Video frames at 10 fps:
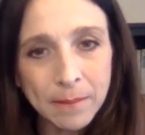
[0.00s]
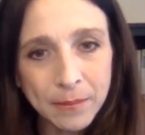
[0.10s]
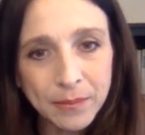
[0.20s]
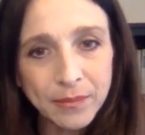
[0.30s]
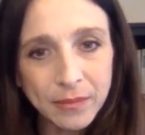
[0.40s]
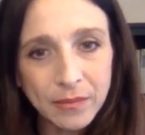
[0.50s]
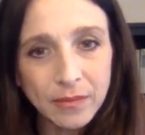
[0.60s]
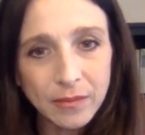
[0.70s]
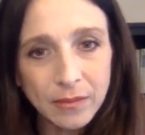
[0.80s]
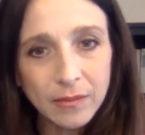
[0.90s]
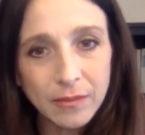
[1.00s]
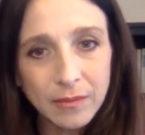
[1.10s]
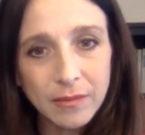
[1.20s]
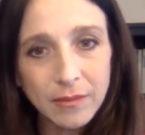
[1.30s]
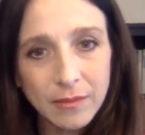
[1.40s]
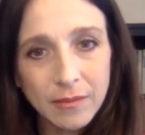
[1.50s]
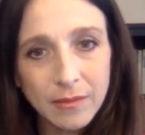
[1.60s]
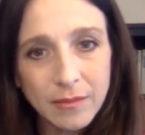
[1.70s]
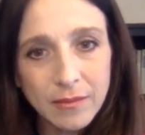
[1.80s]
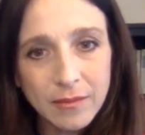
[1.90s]

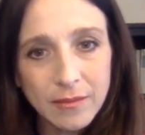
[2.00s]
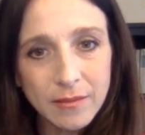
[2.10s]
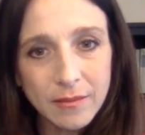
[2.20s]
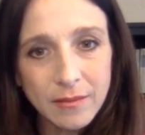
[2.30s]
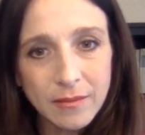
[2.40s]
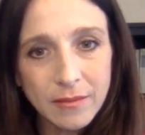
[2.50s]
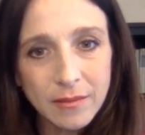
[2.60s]
No words are spoken by the person on screen.